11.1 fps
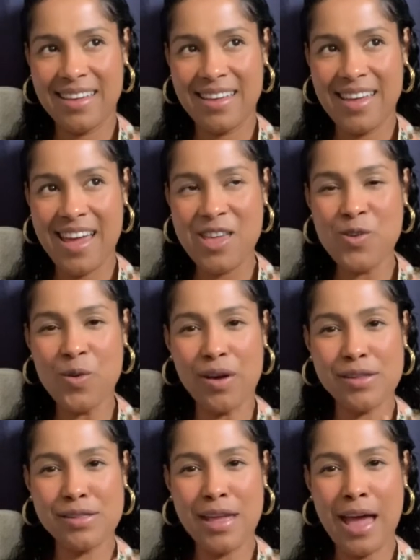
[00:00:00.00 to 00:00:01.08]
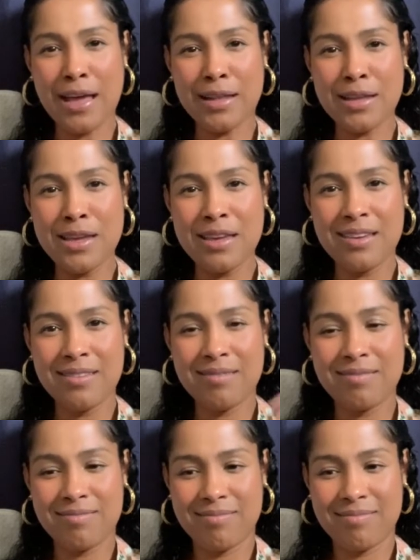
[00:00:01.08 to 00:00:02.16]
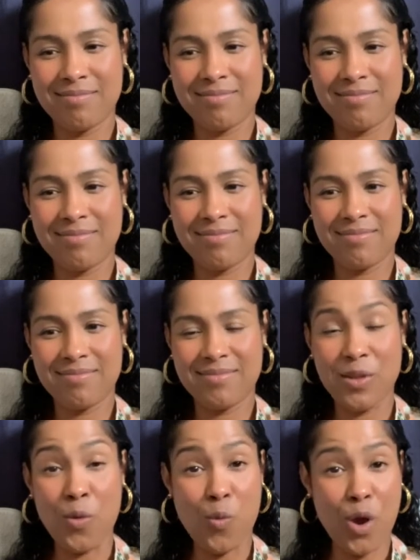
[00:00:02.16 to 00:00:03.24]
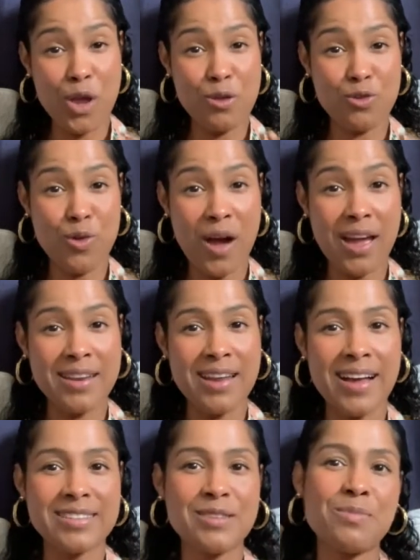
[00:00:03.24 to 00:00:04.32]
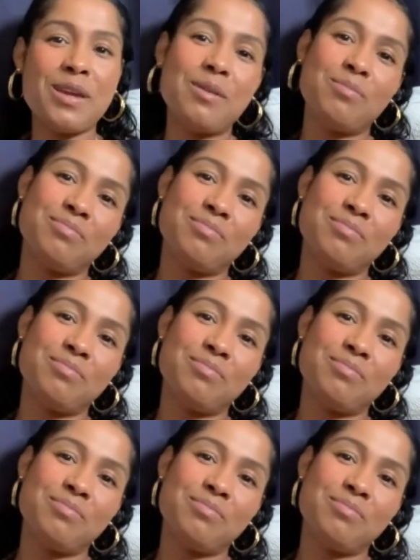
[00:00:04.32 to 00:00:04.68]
and you're exactly where you tried not to be,